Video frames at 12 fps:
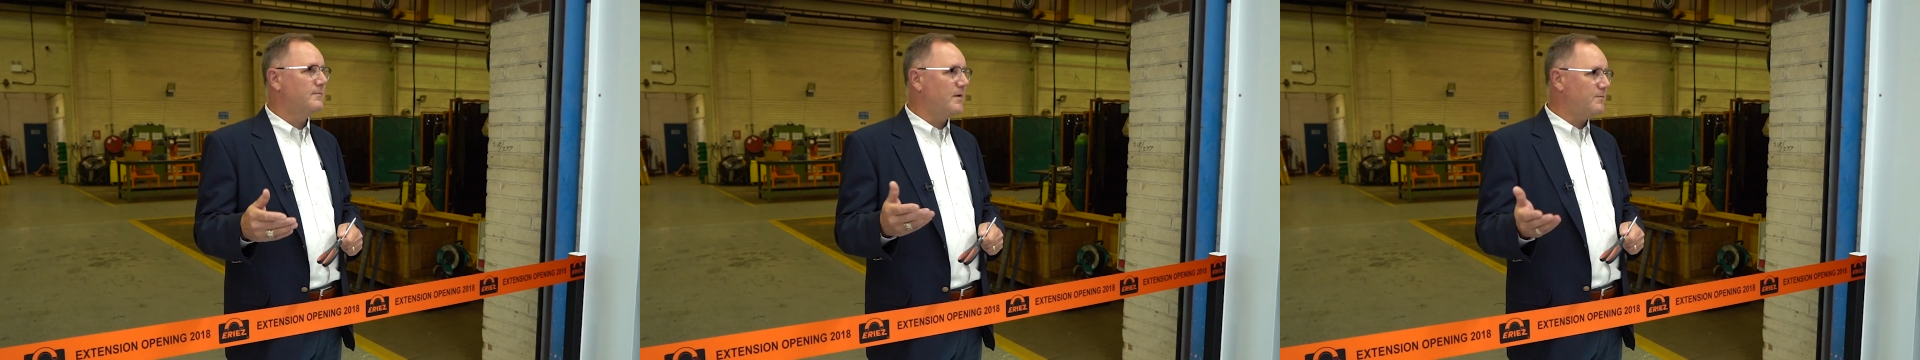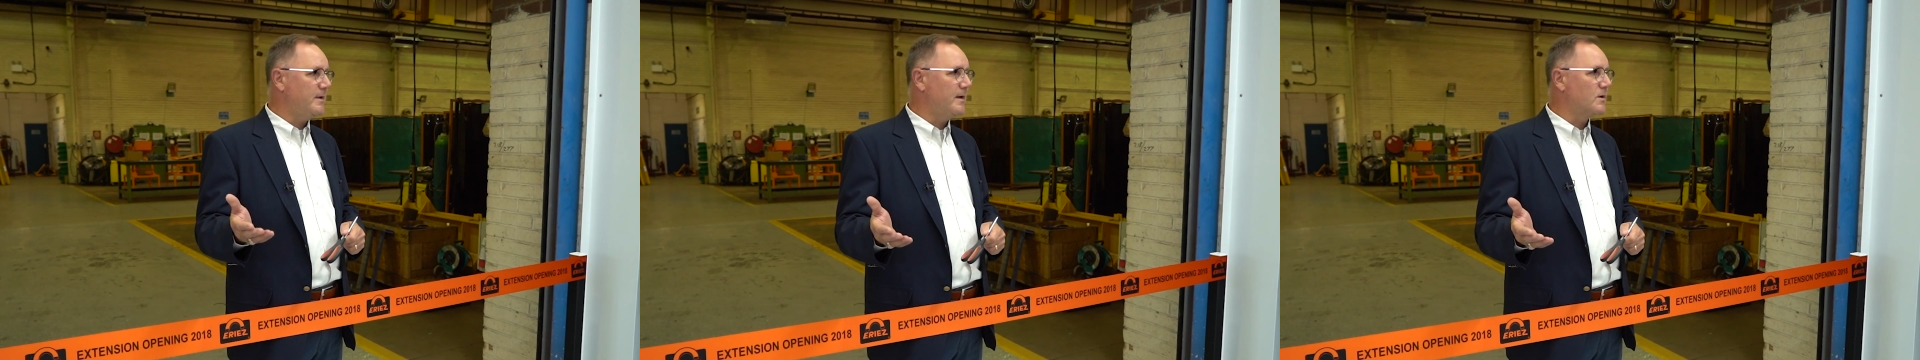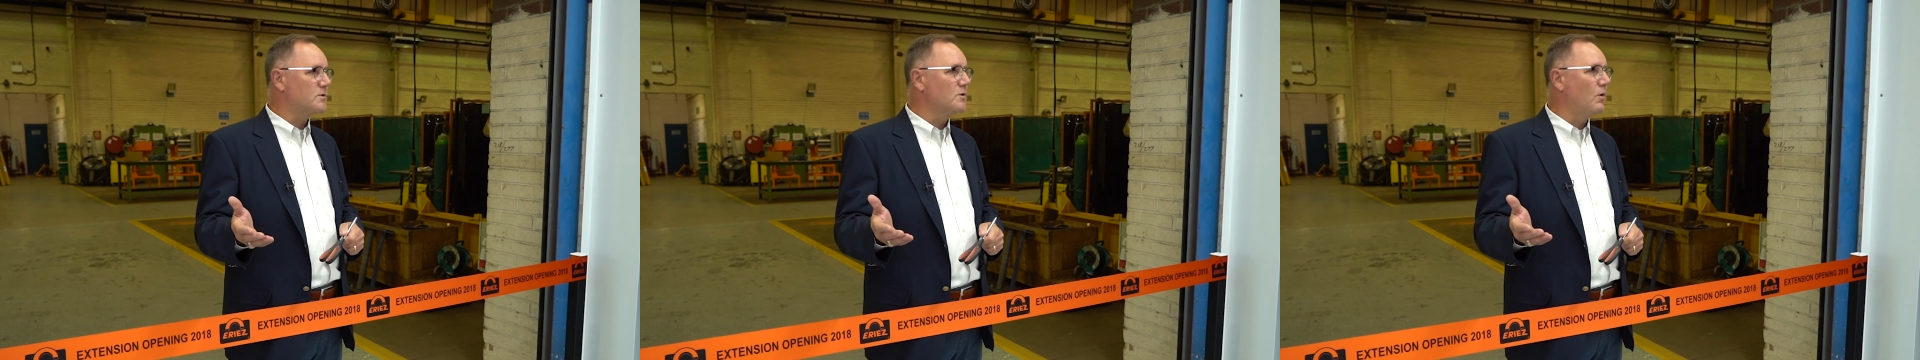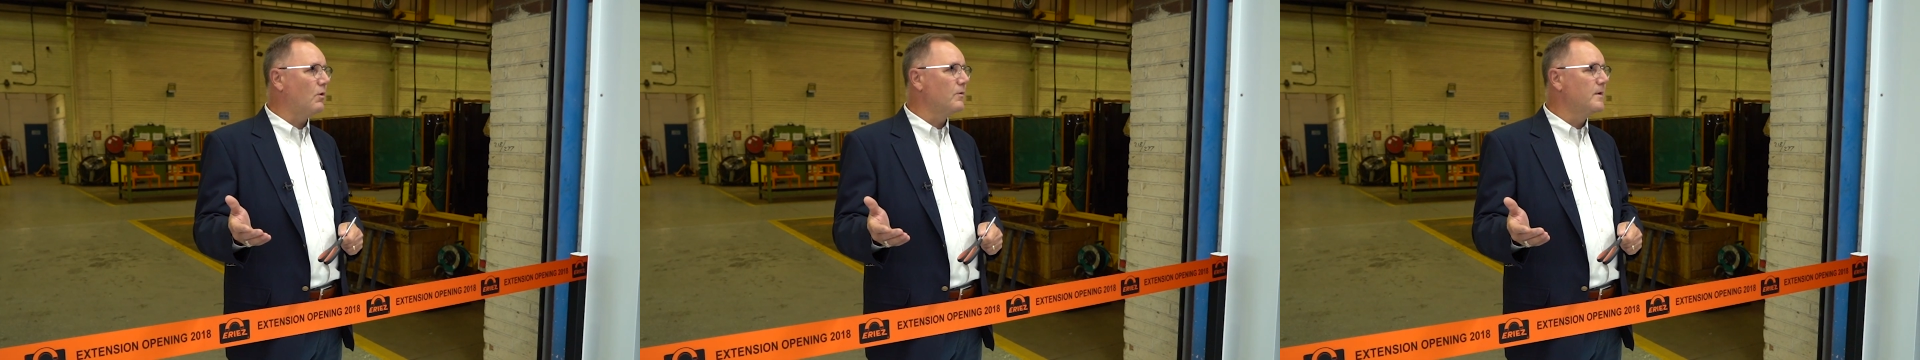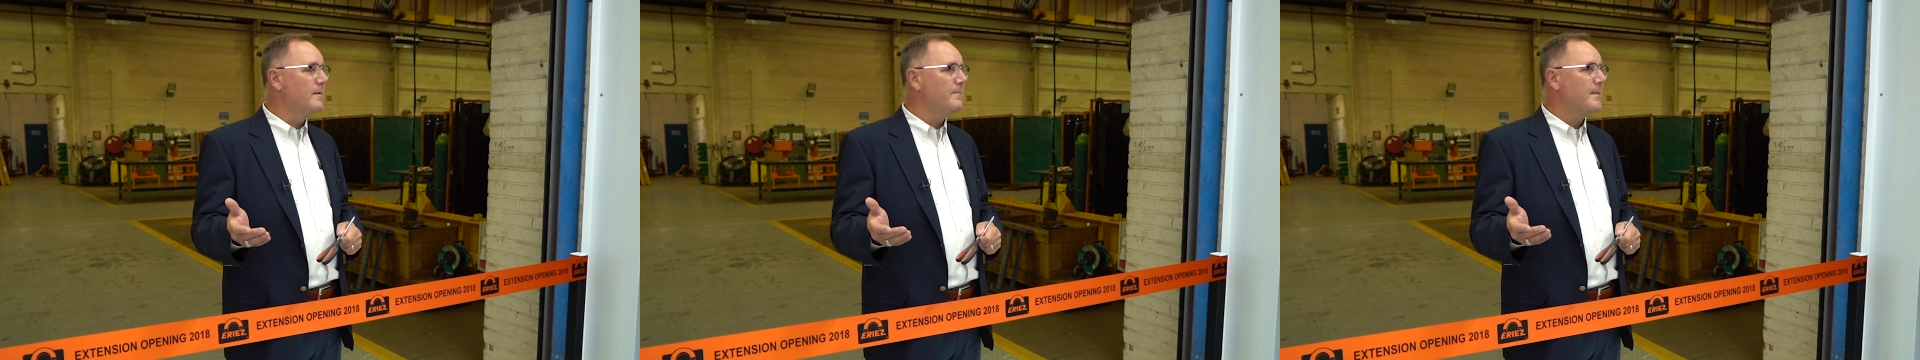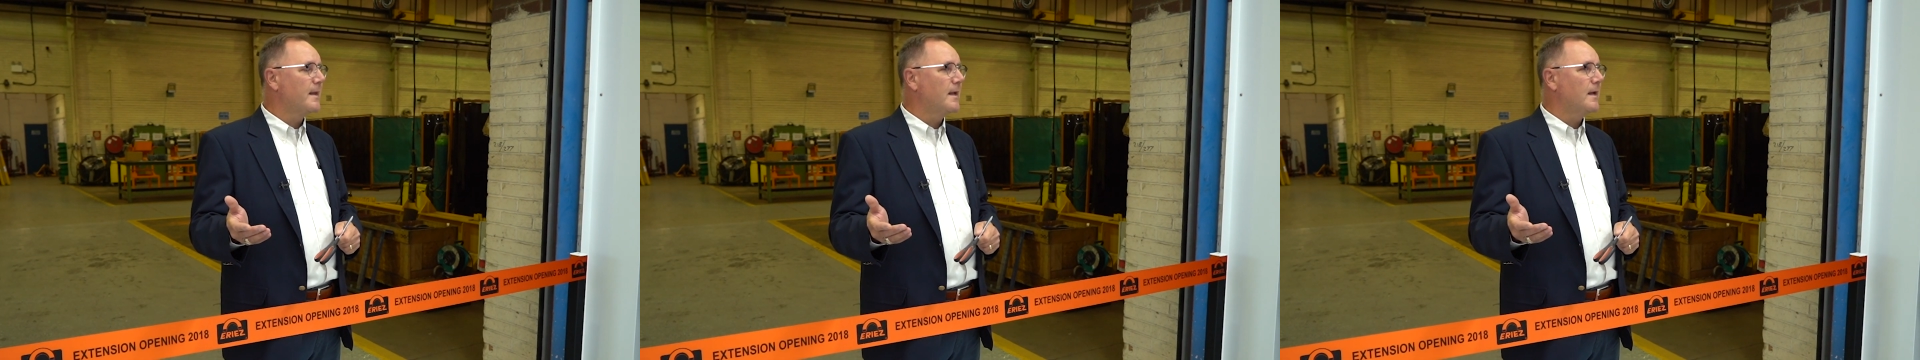50 years old,
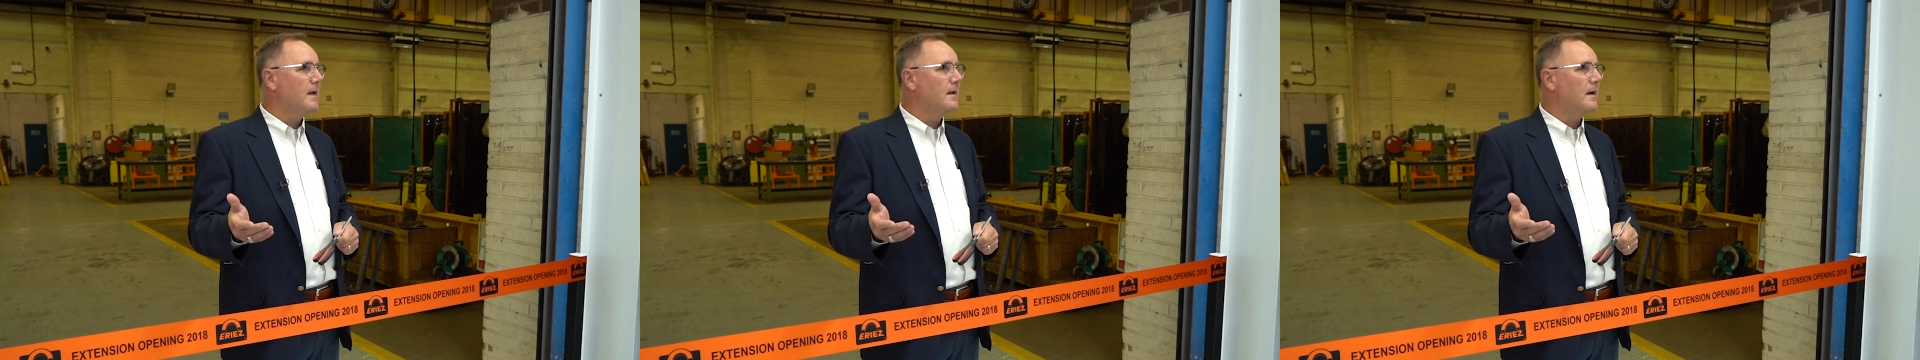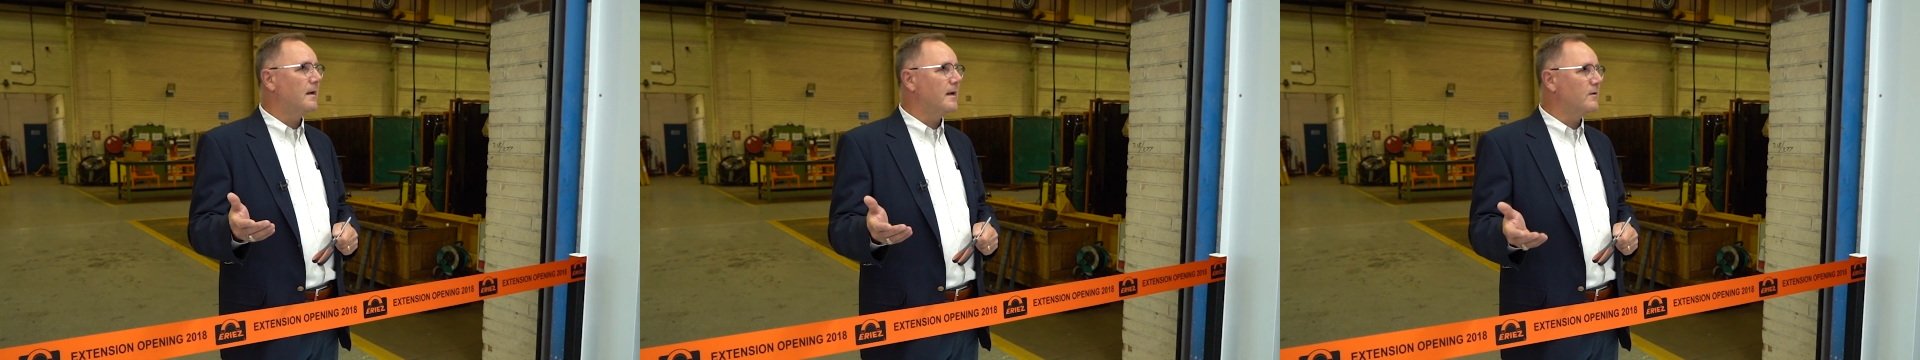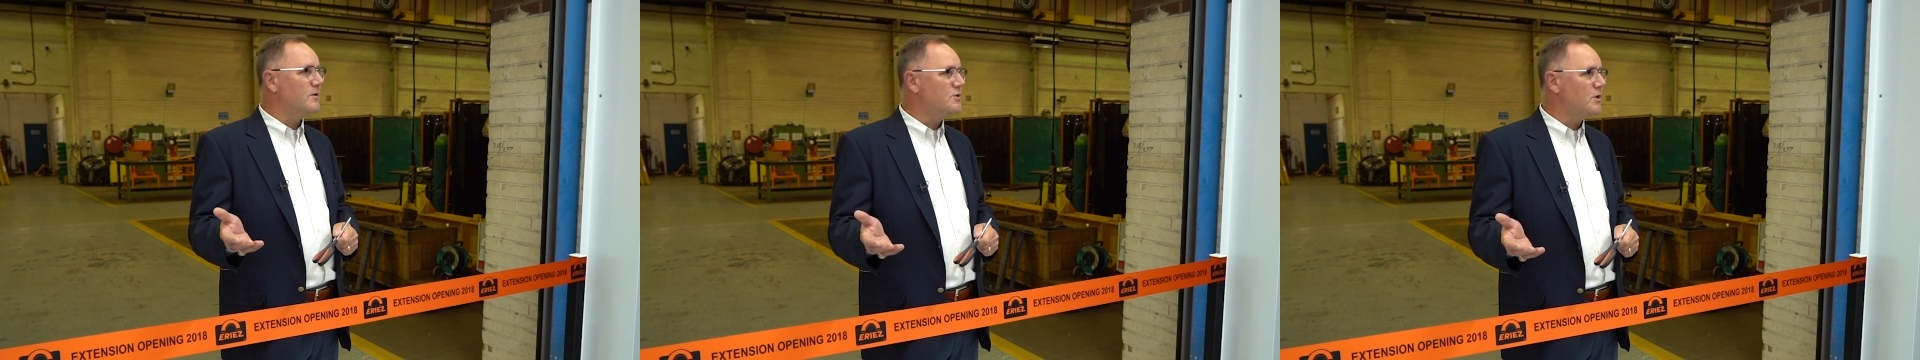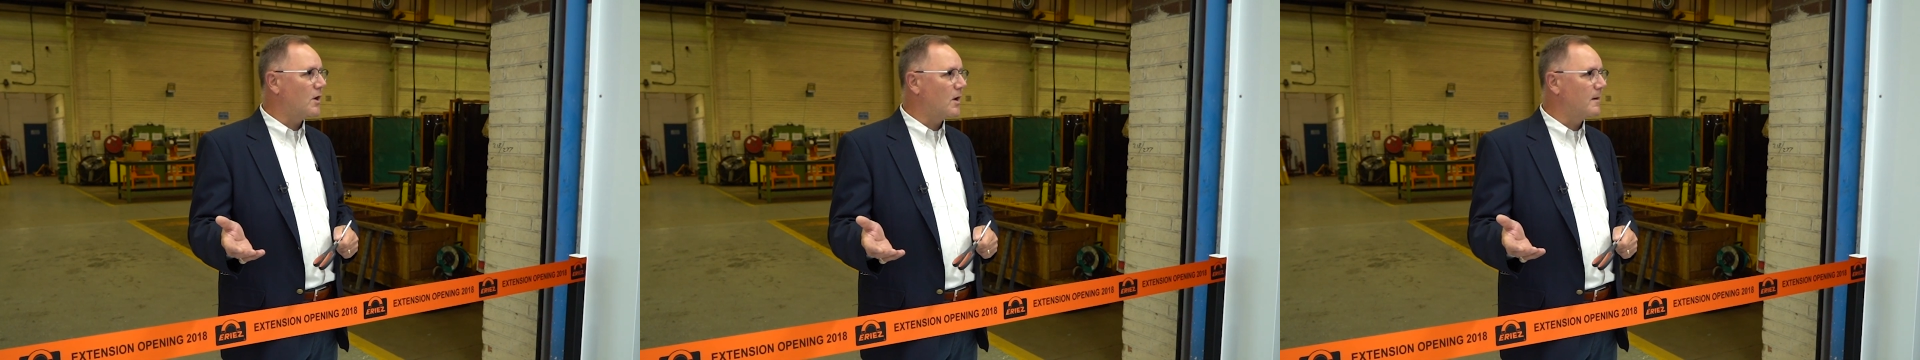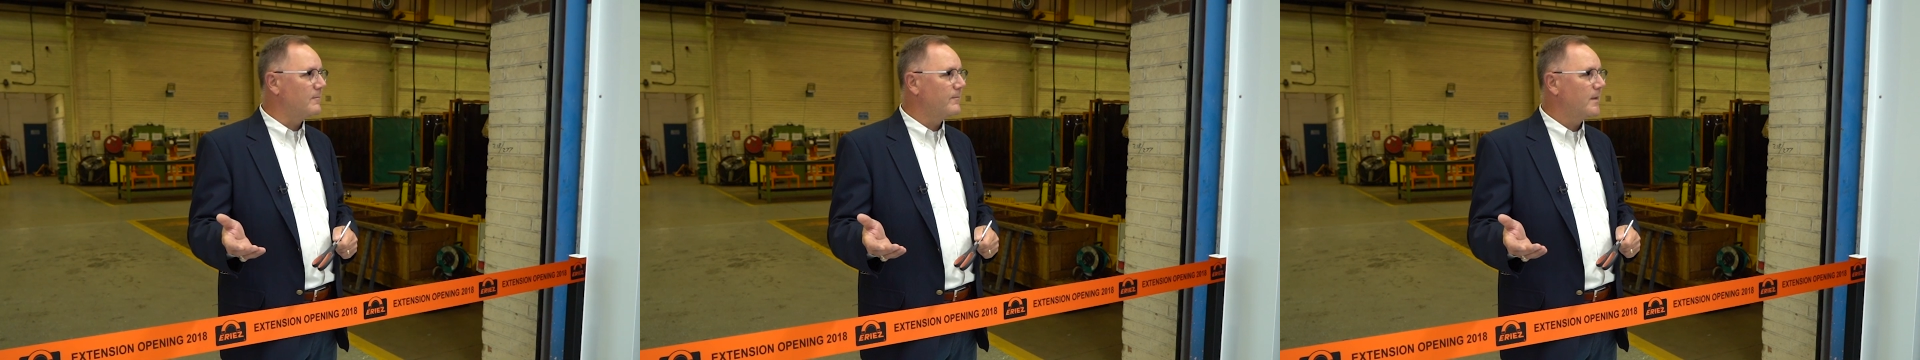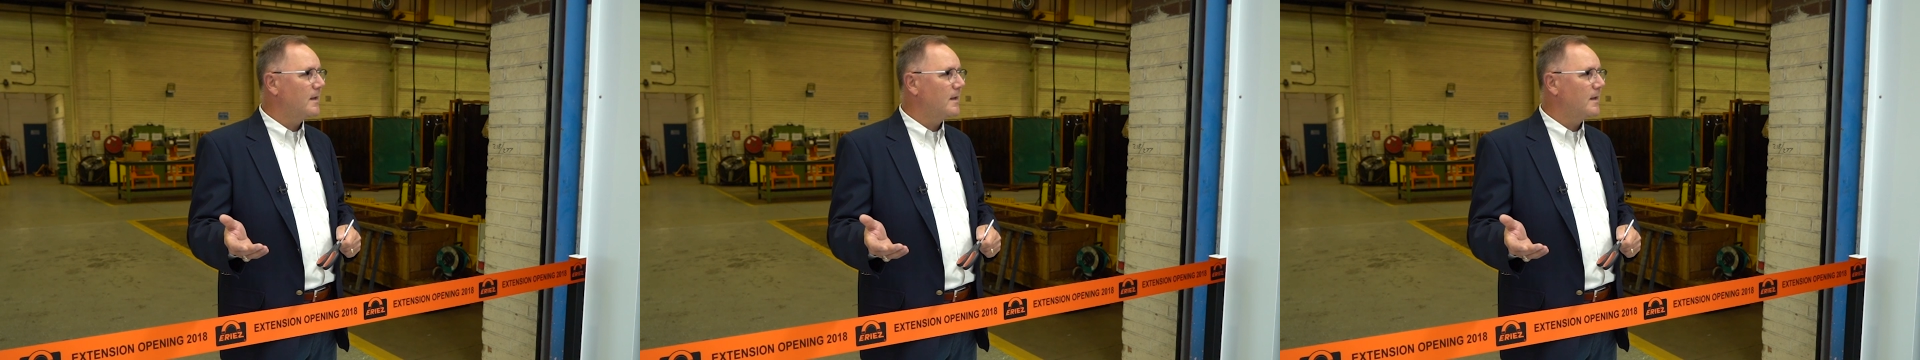Eriez Europe,